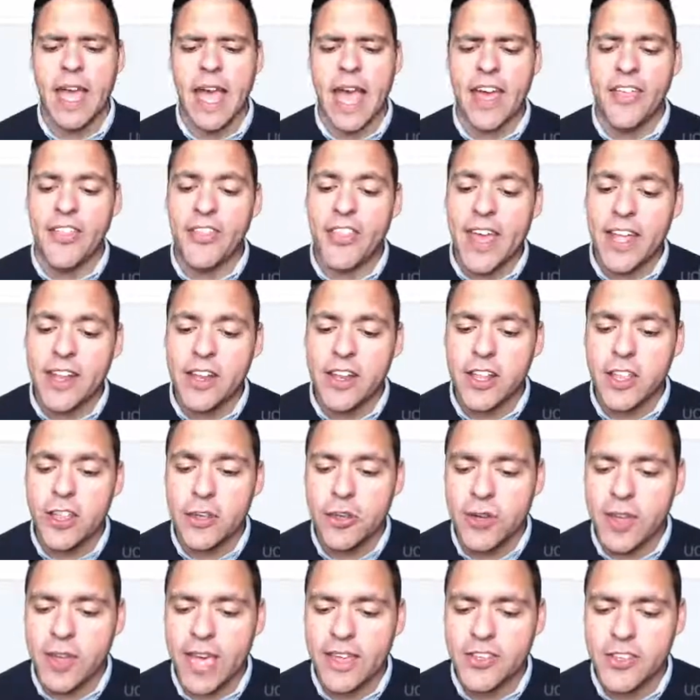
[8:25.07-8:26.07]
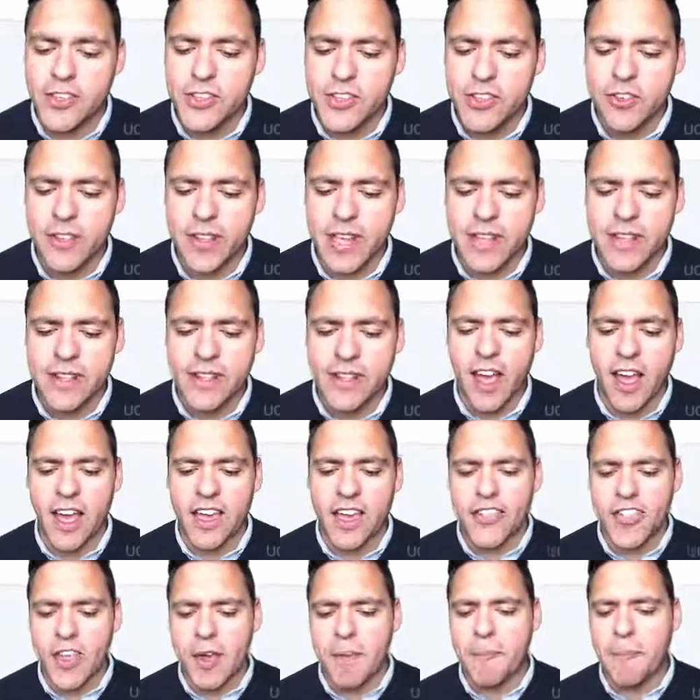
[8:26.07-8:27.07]
And then you'll get the screen
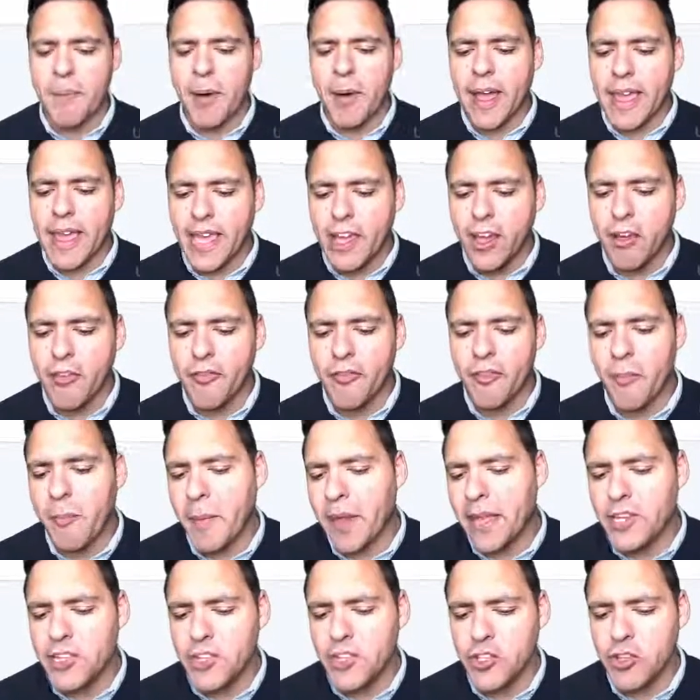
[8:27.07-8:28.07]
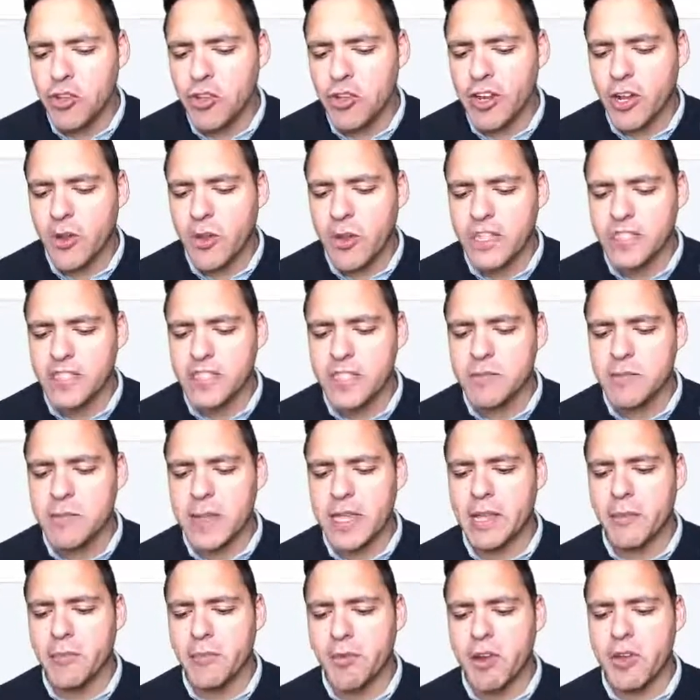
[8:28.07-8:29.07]
either buy confirmation your request is
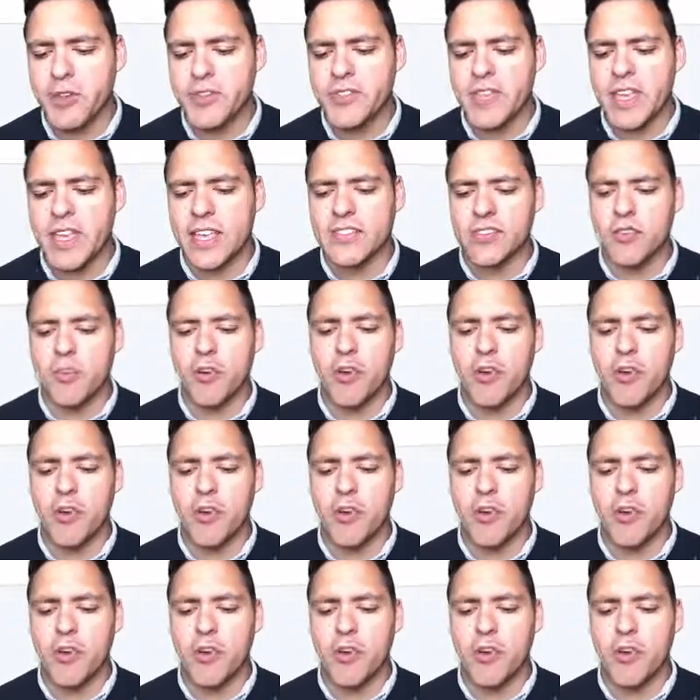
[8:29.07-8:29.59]
being processed,